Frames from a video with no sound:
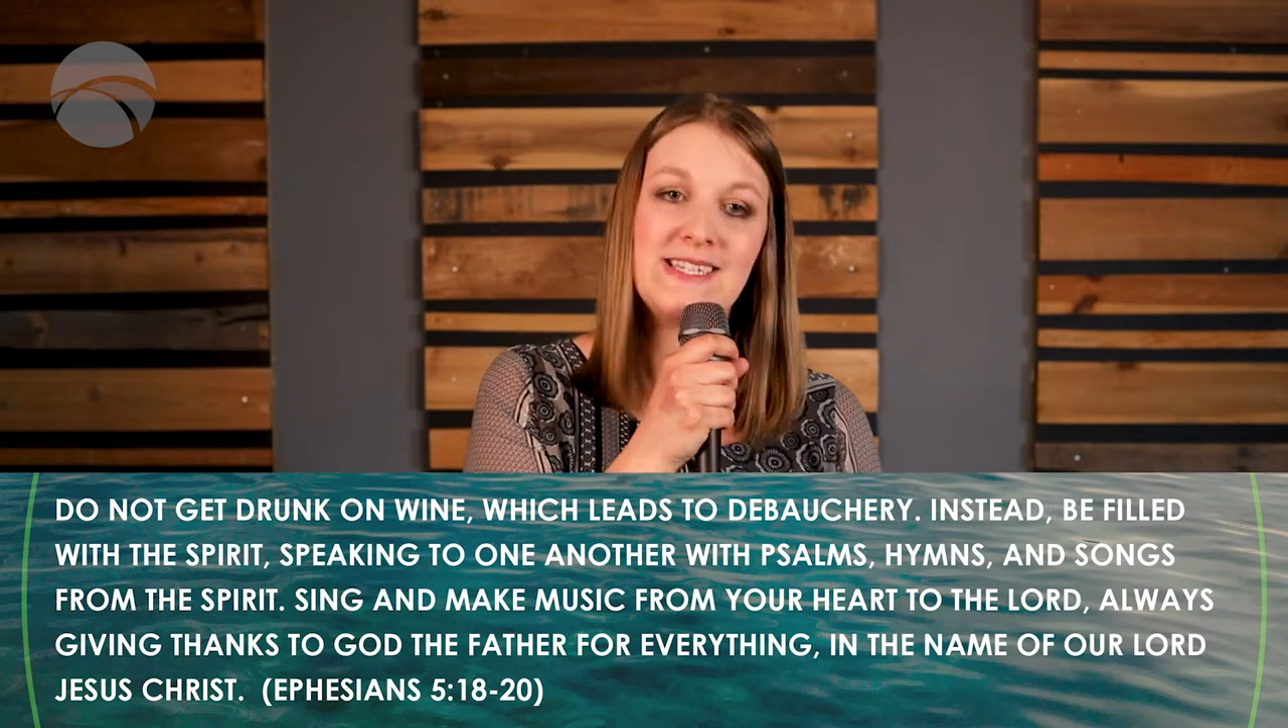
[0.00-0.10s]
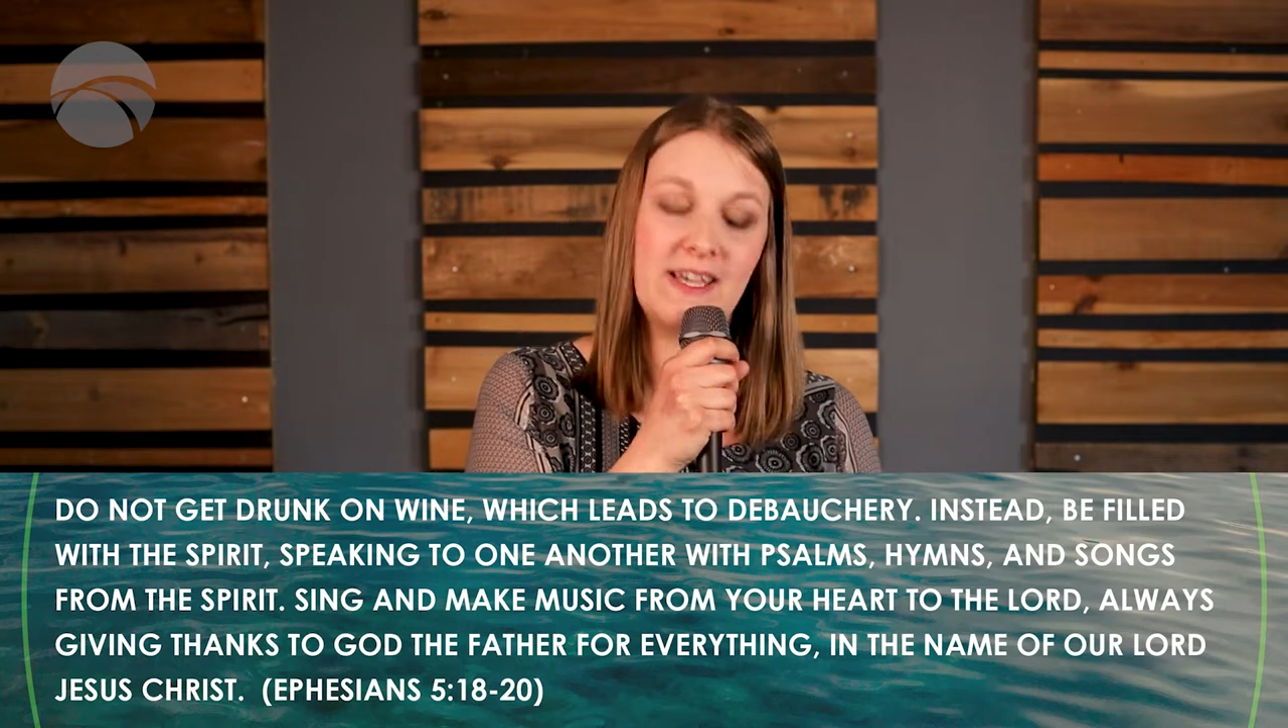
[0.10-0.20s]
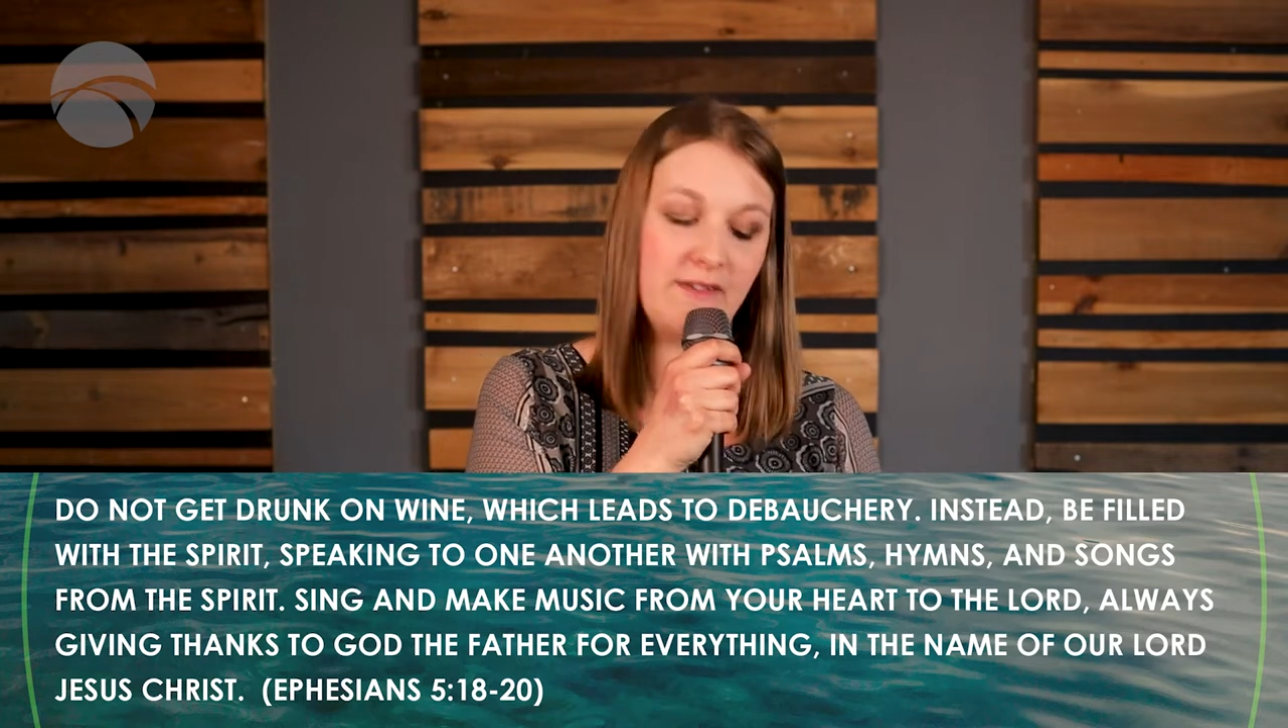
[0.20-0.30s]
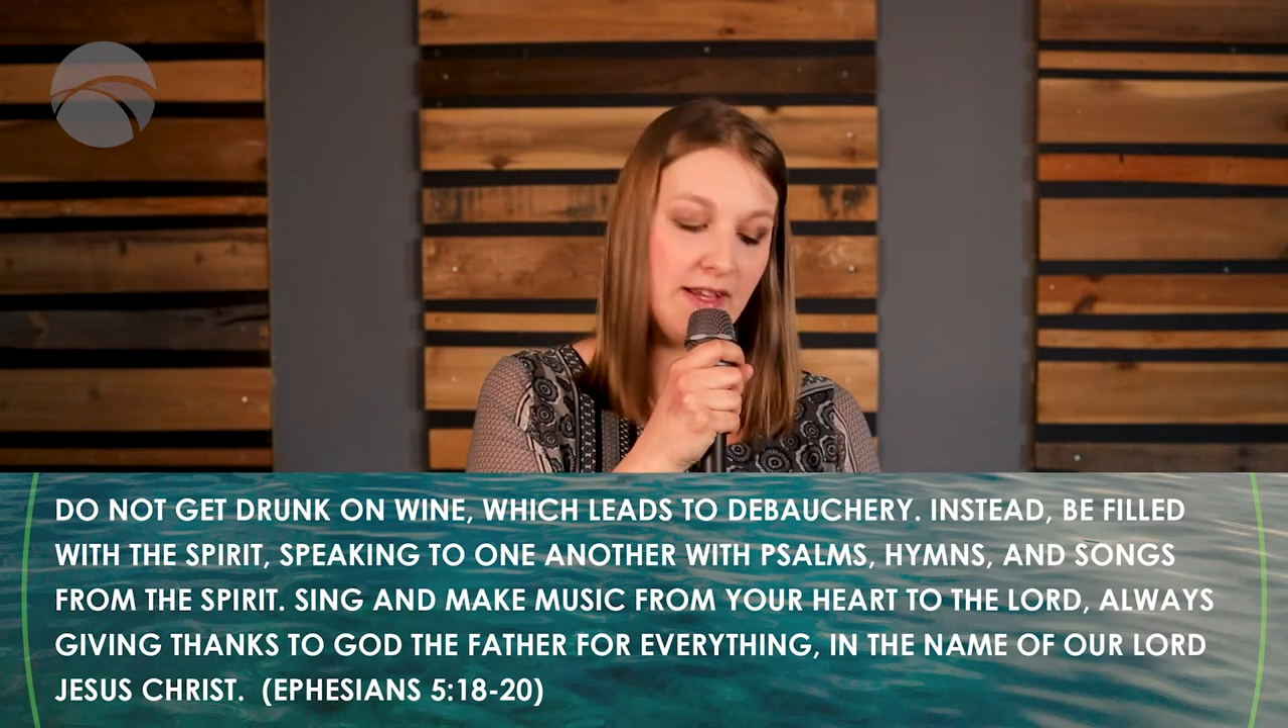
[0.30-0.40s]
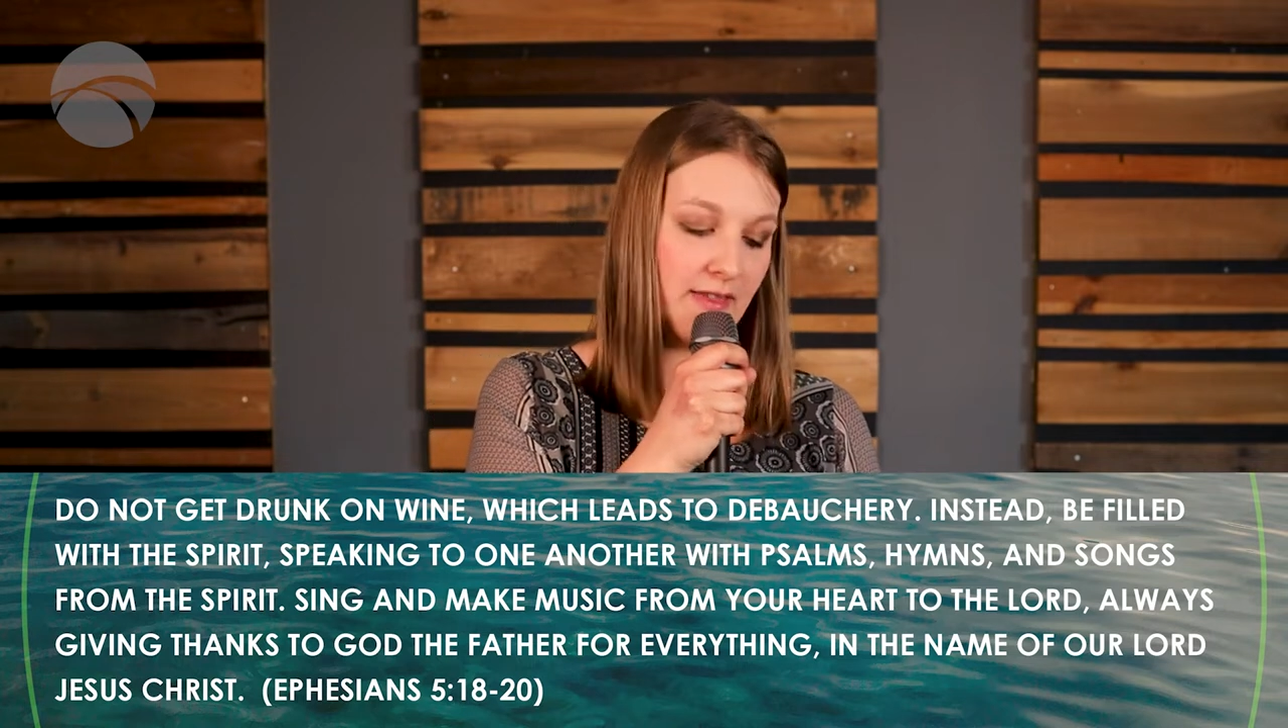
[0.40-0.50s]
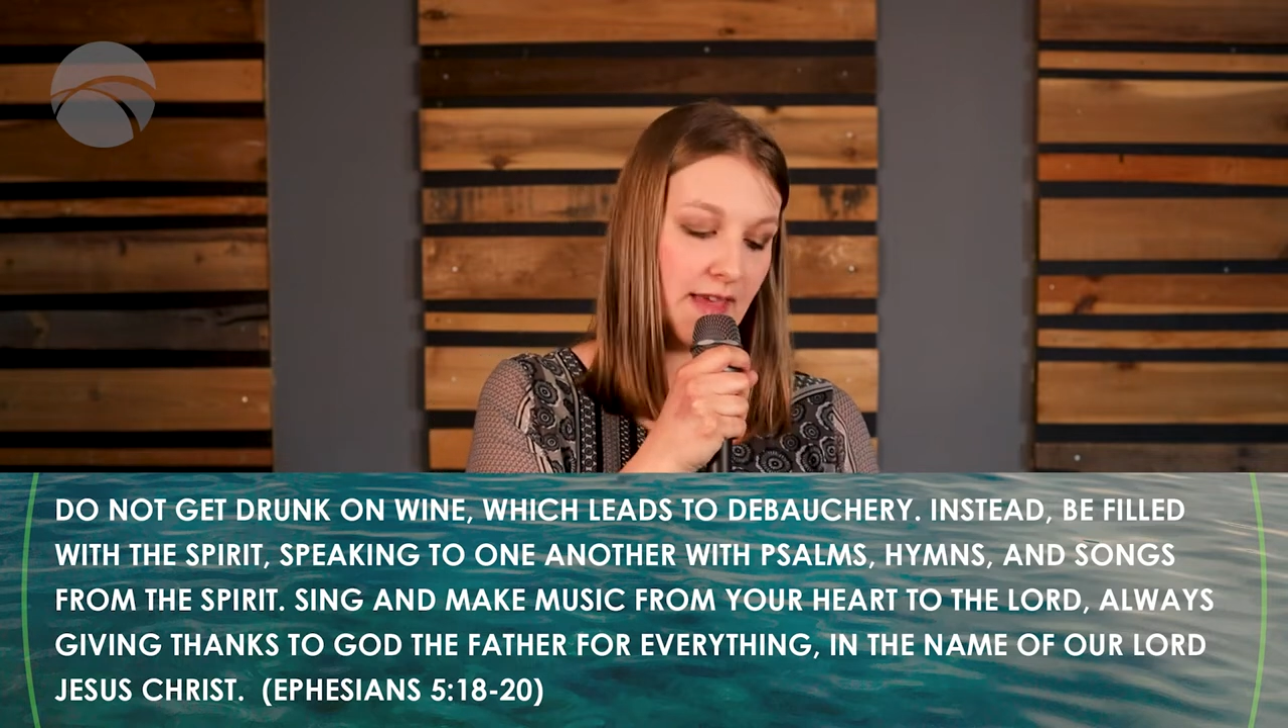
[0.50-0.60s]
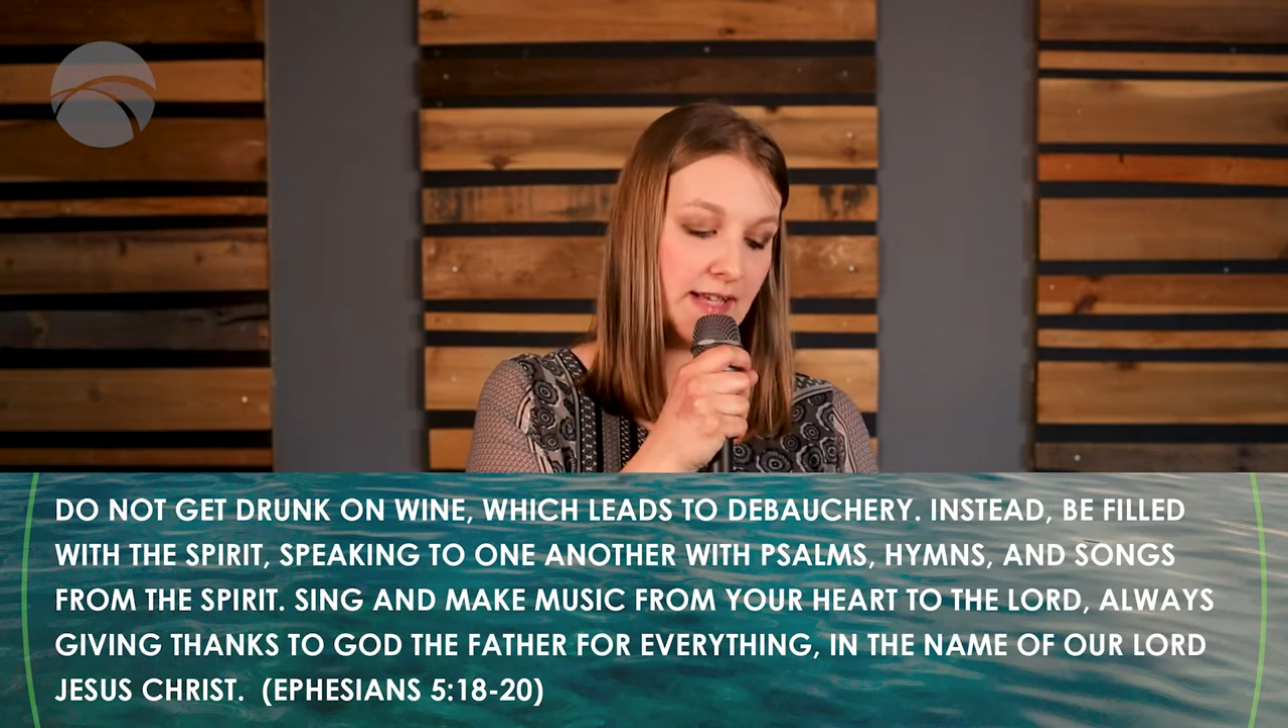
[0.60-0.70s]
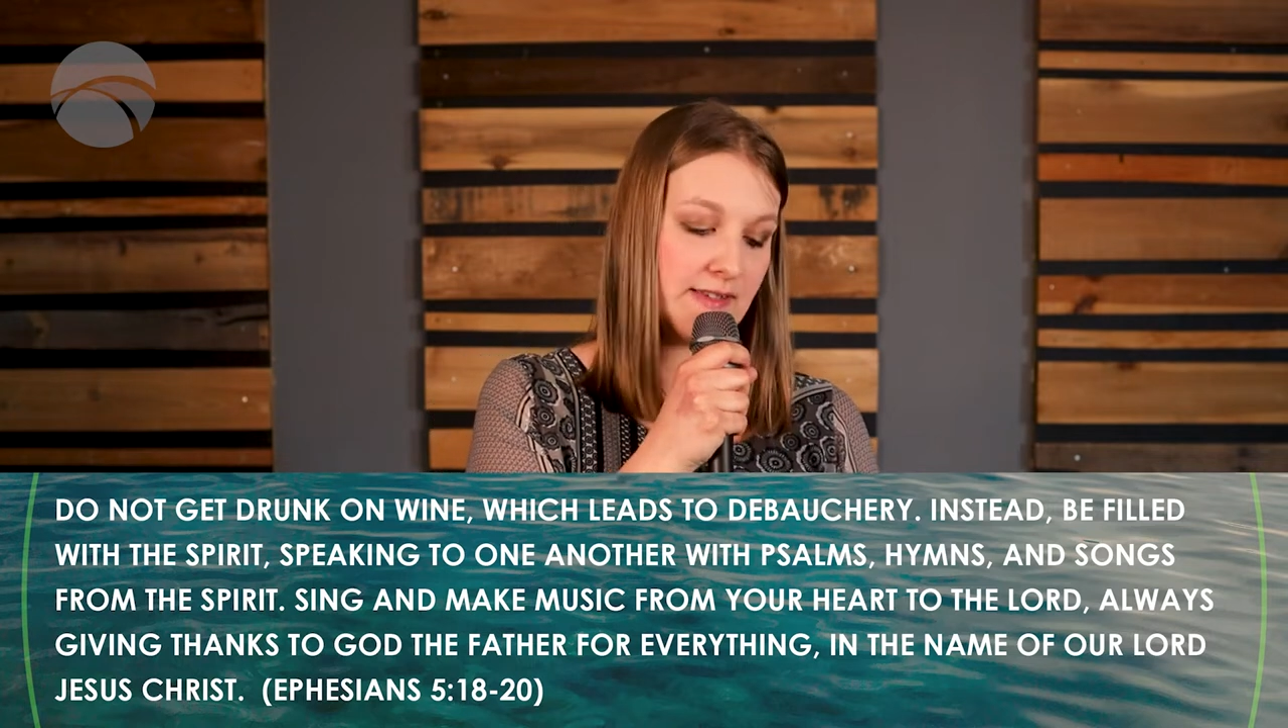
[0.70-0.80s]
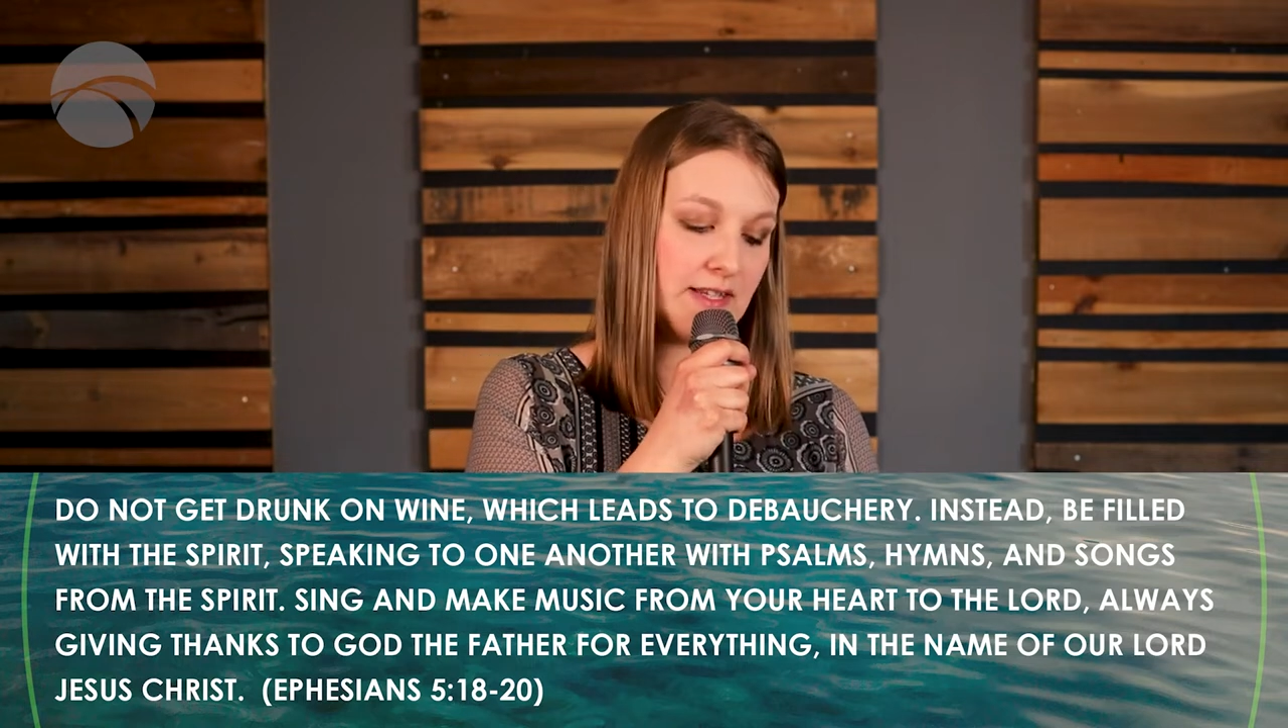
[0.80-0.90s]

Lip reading: giving thanks